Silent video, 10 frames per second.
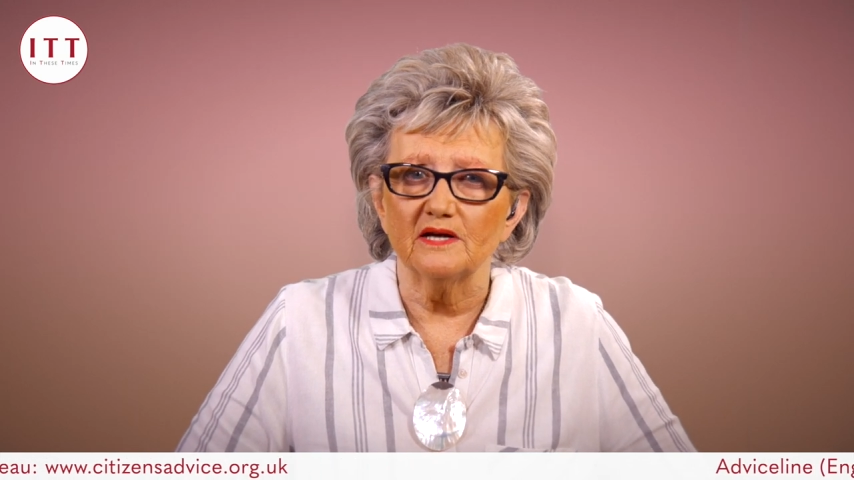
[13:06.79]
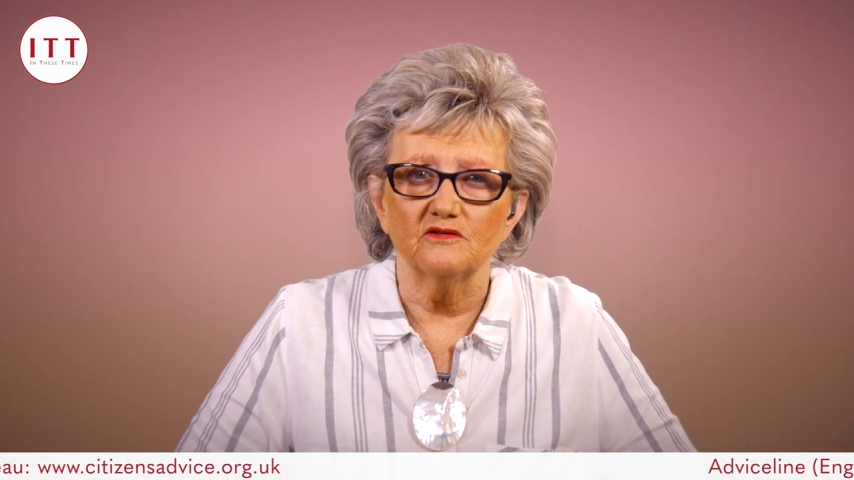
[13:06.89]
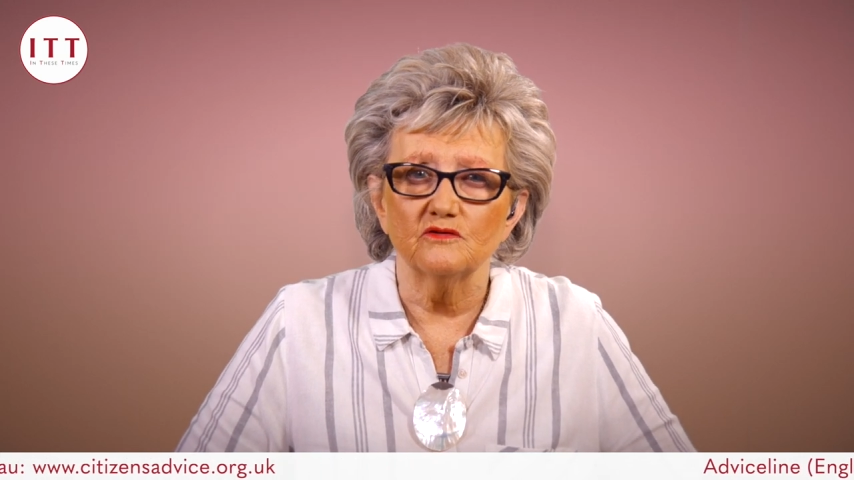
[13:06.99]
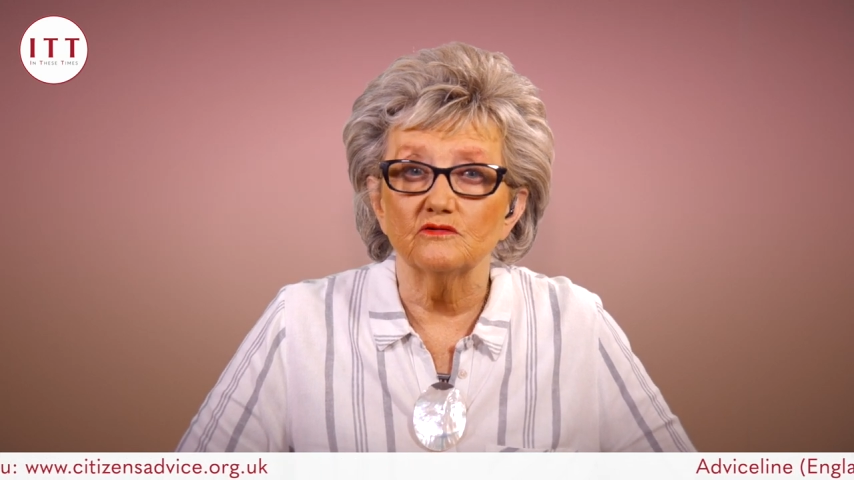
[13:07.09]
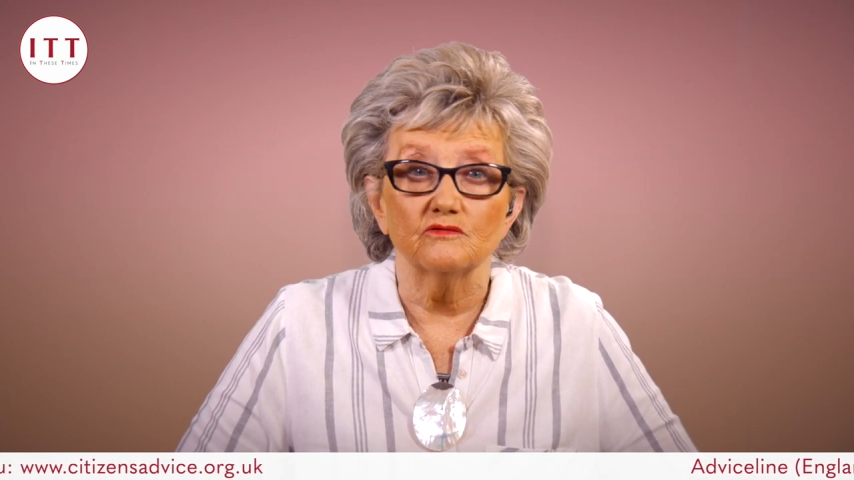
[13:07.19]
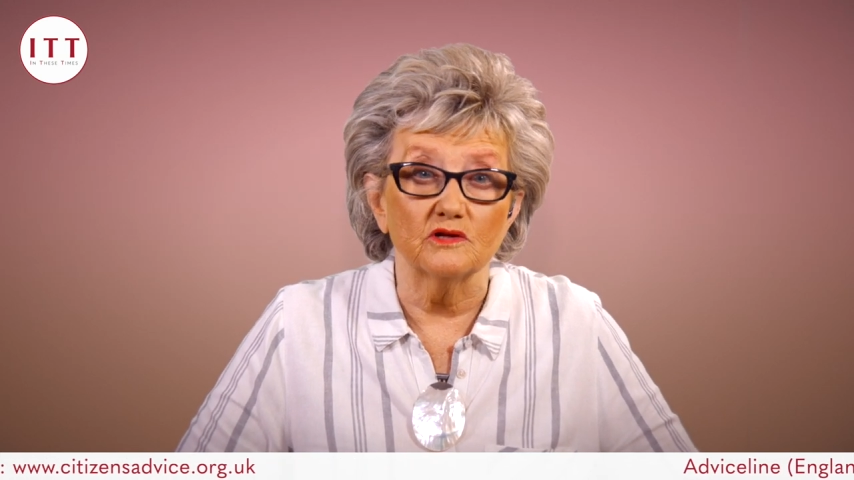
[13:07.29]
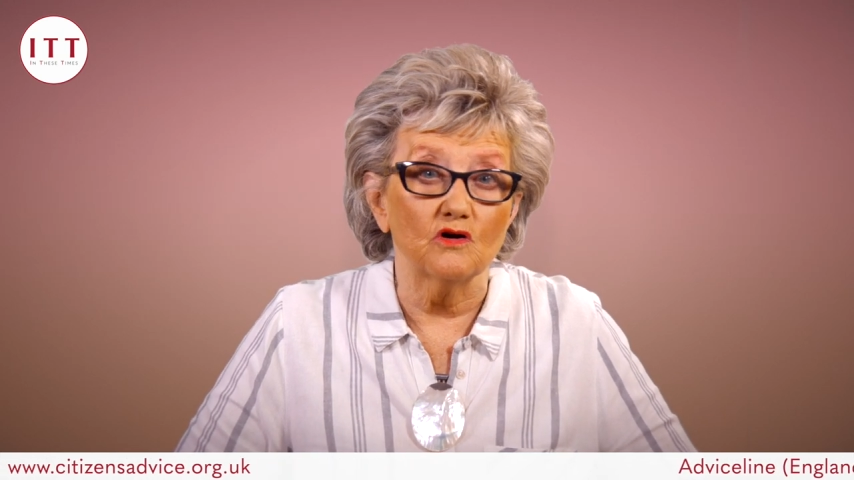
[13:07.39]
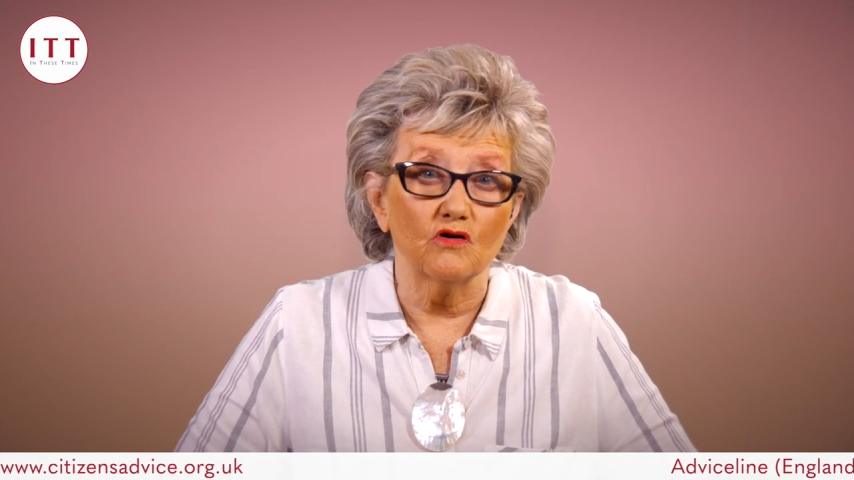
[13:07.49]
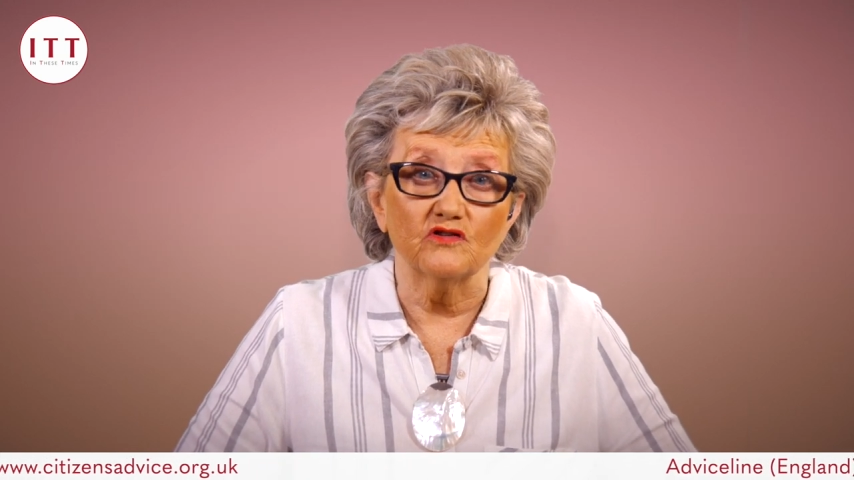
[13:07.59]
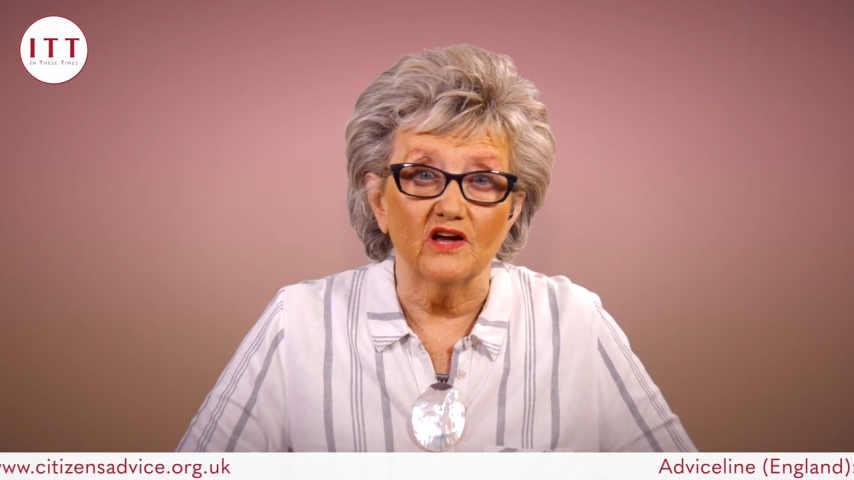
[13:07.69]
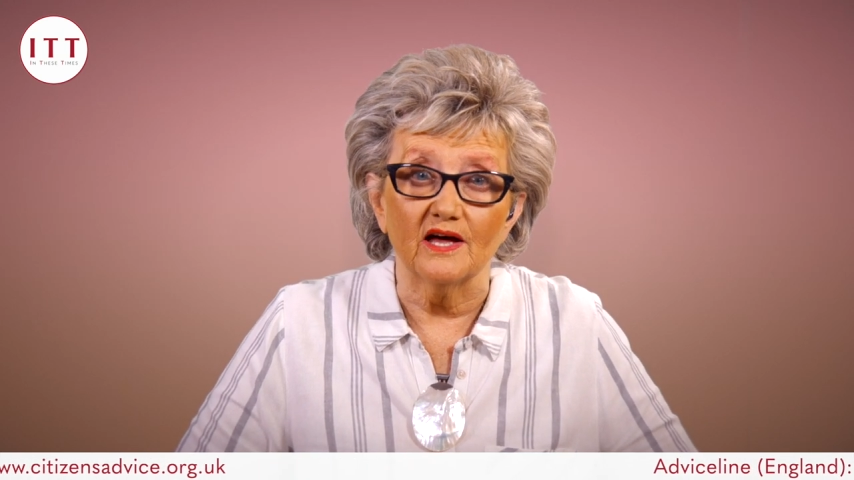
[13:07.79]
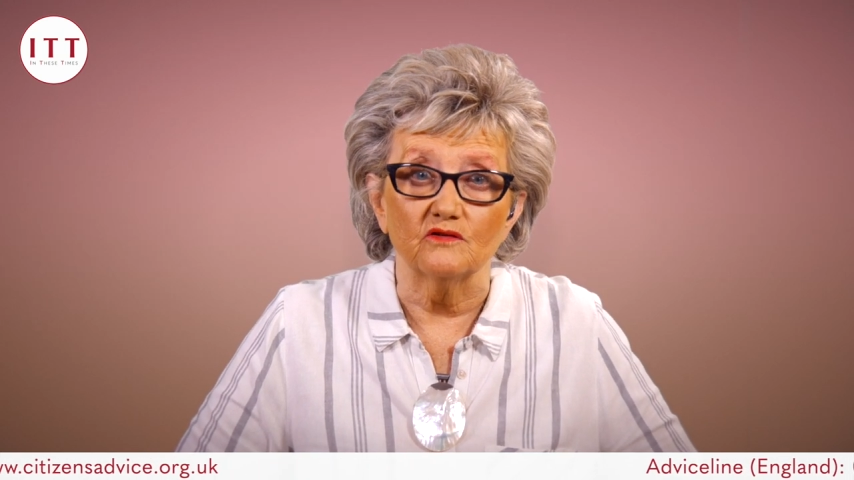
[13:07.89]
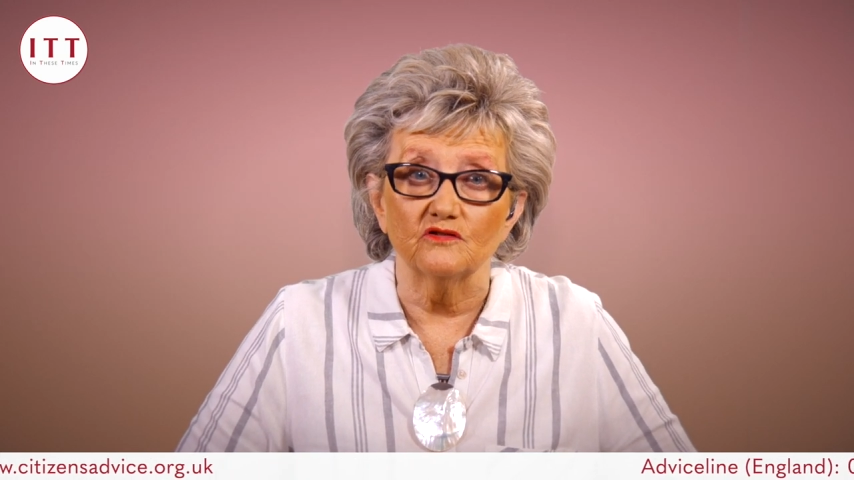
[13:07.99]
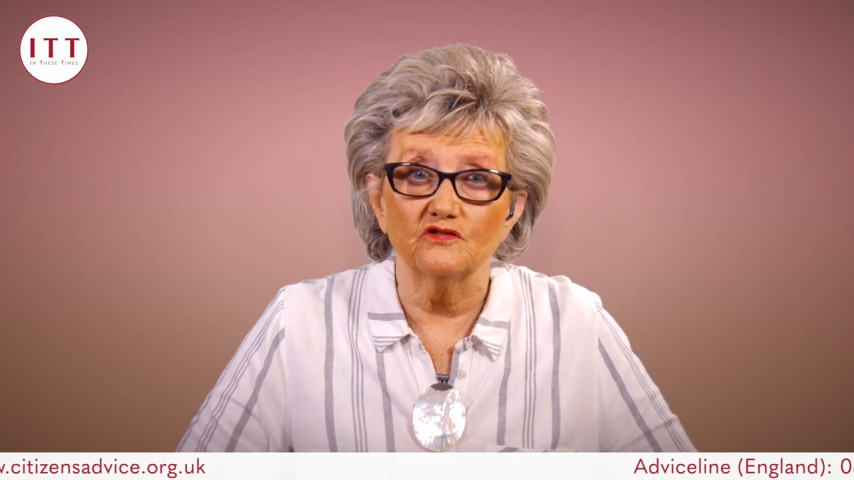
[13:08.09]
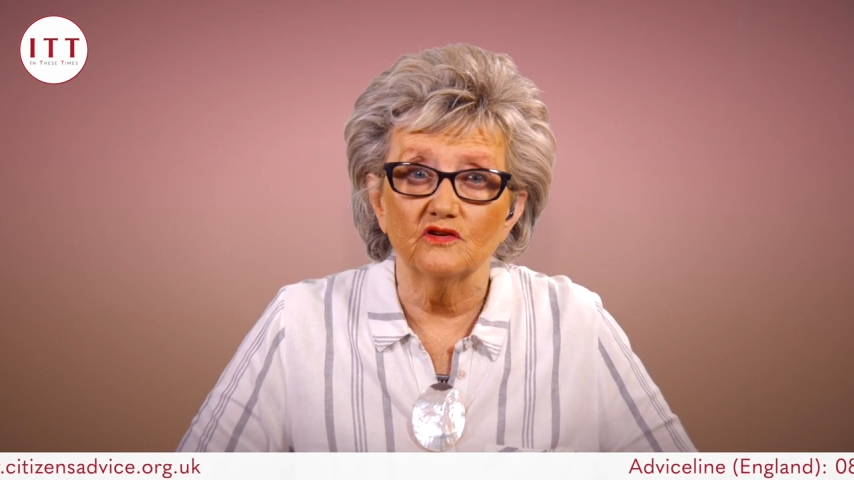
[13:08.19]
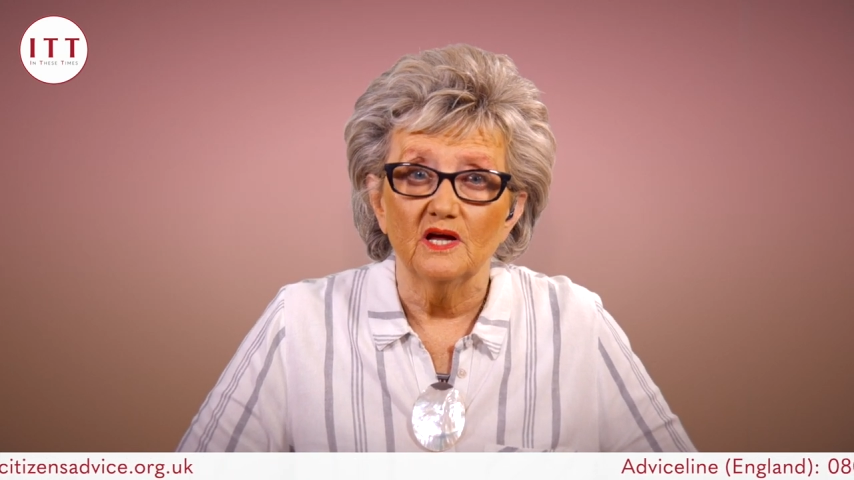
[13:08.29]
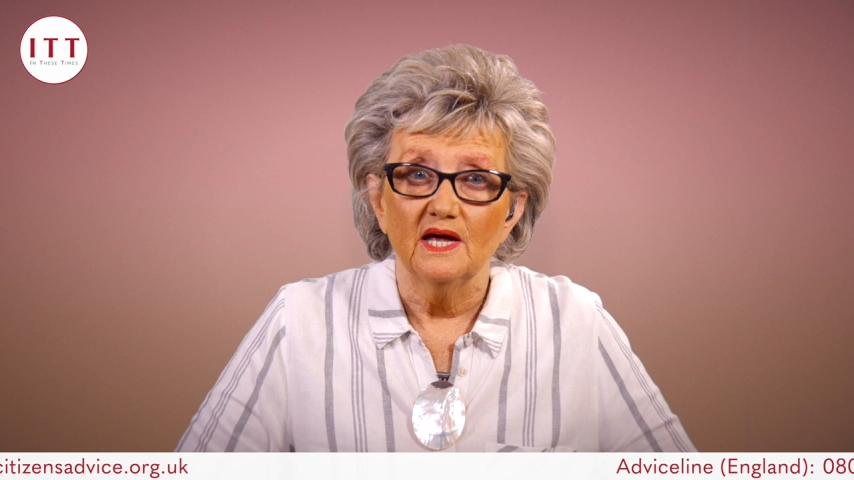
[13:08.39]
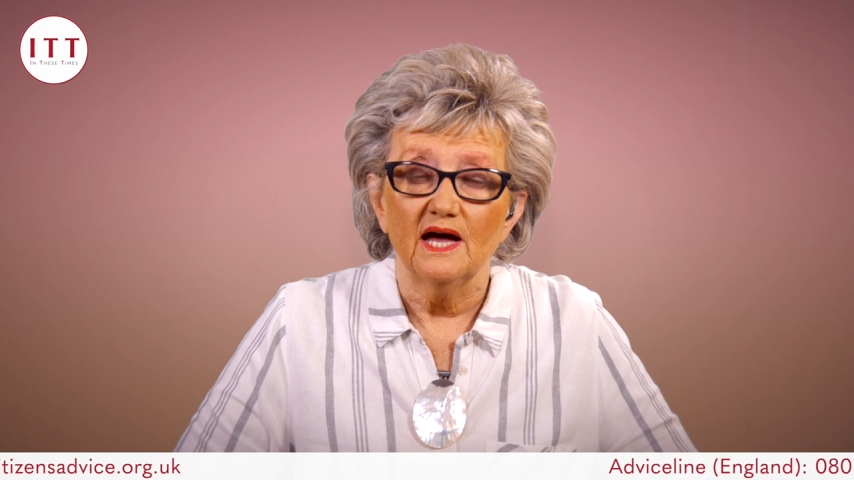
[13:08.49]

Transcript: lockdowns.